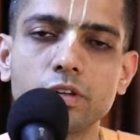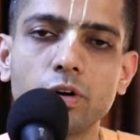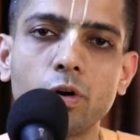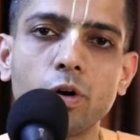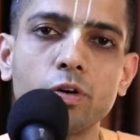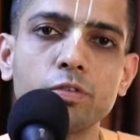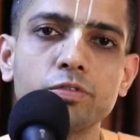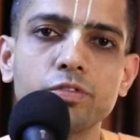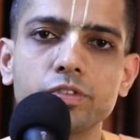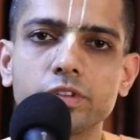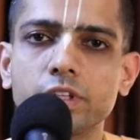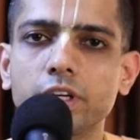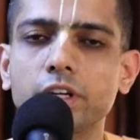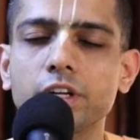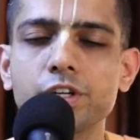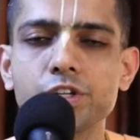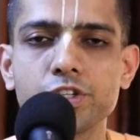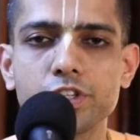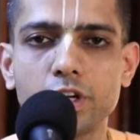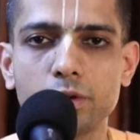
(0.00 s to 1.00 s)
of the
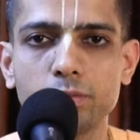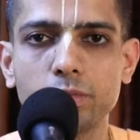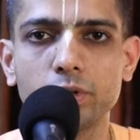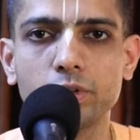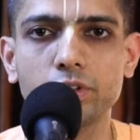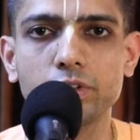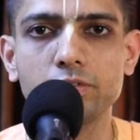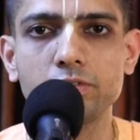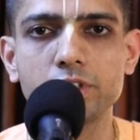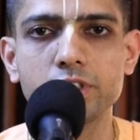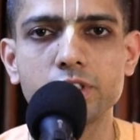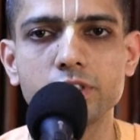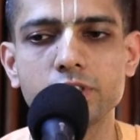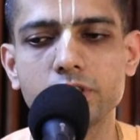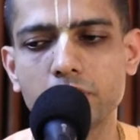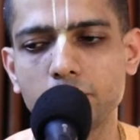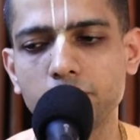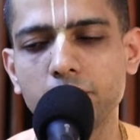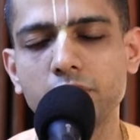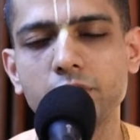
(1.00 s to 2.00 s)
Krishna book, which is
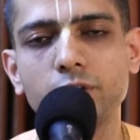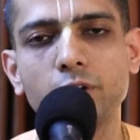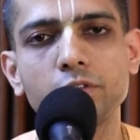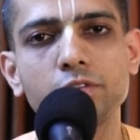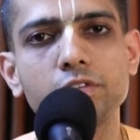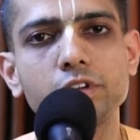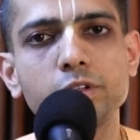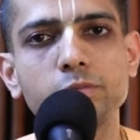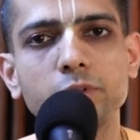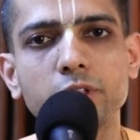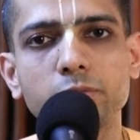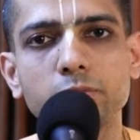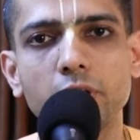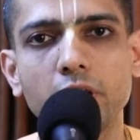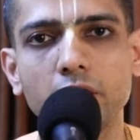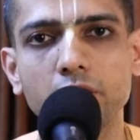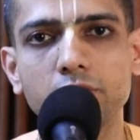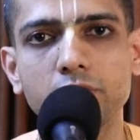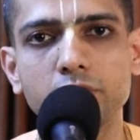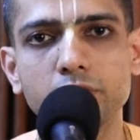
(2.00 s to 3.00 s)
summary of Srimad
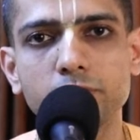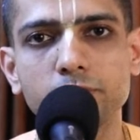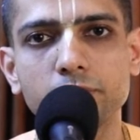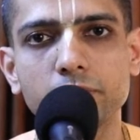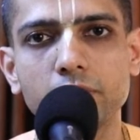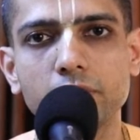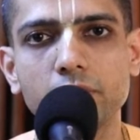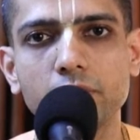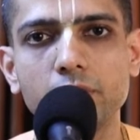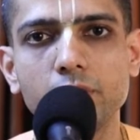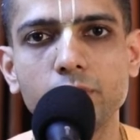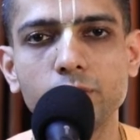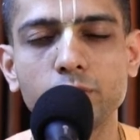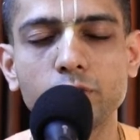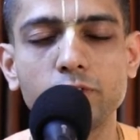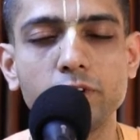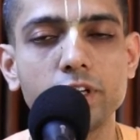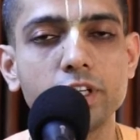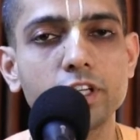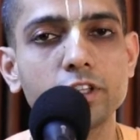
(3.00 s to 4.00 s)
Bhagavatam.
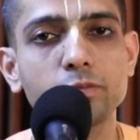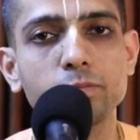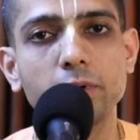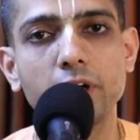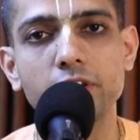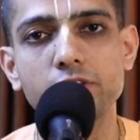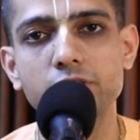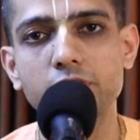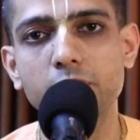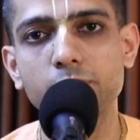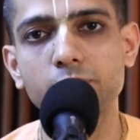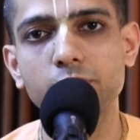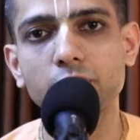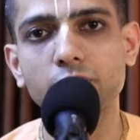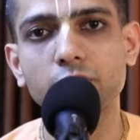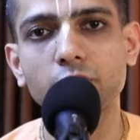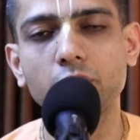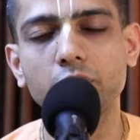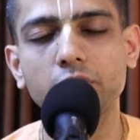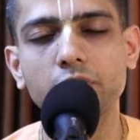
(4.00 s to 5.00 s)
So various pastimes
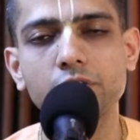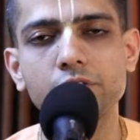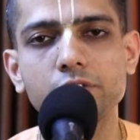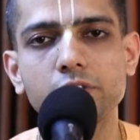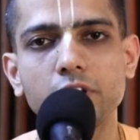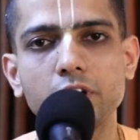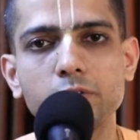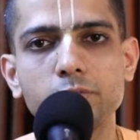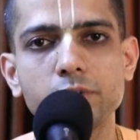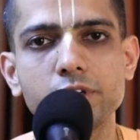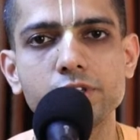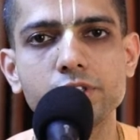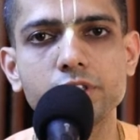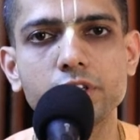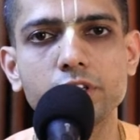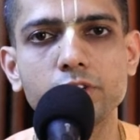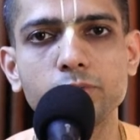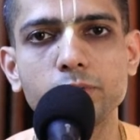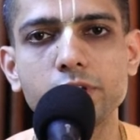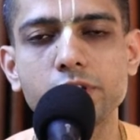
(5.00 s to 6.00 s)
of Lord Krishna are
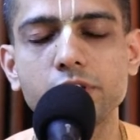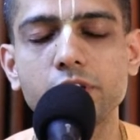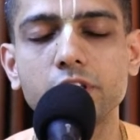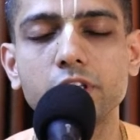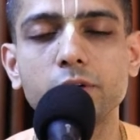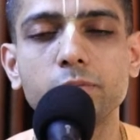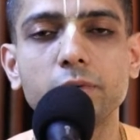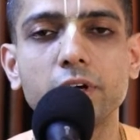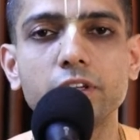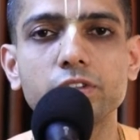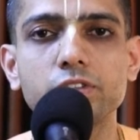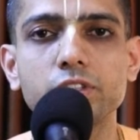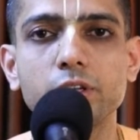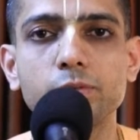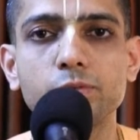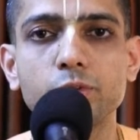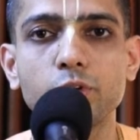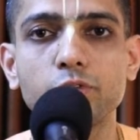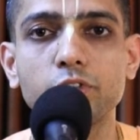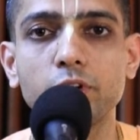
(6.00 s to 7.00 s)
mentioned, especially the
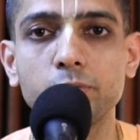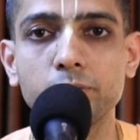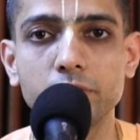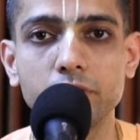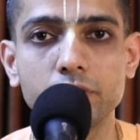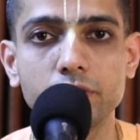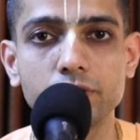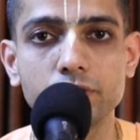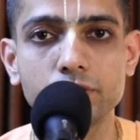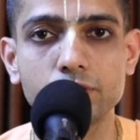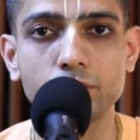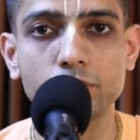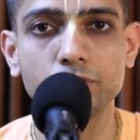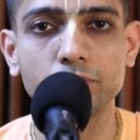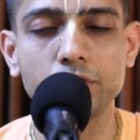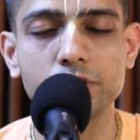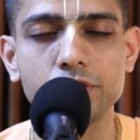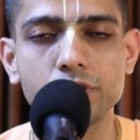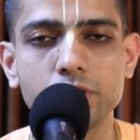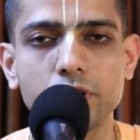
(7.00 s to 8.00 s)
pastimes of appearance
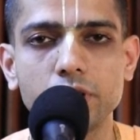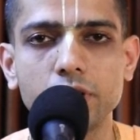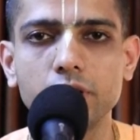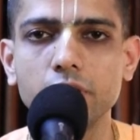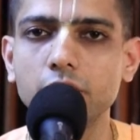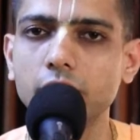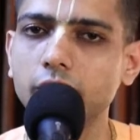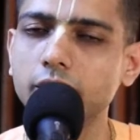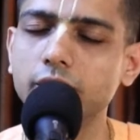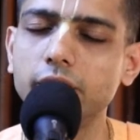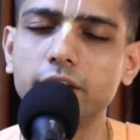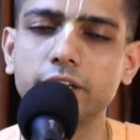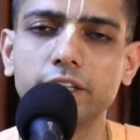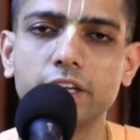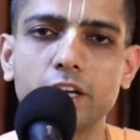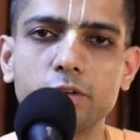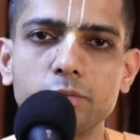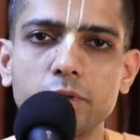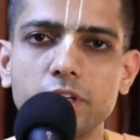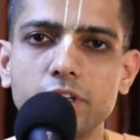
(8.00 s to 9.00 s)
of Krishna
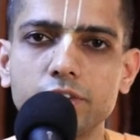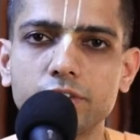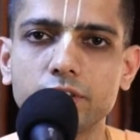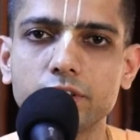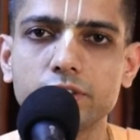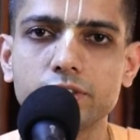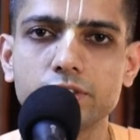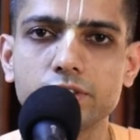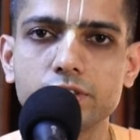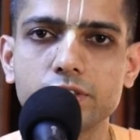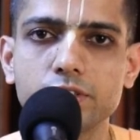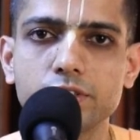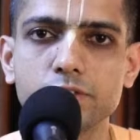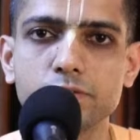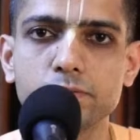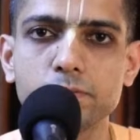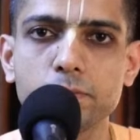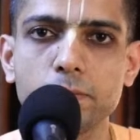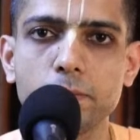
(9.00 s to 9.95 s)
that can be discussed.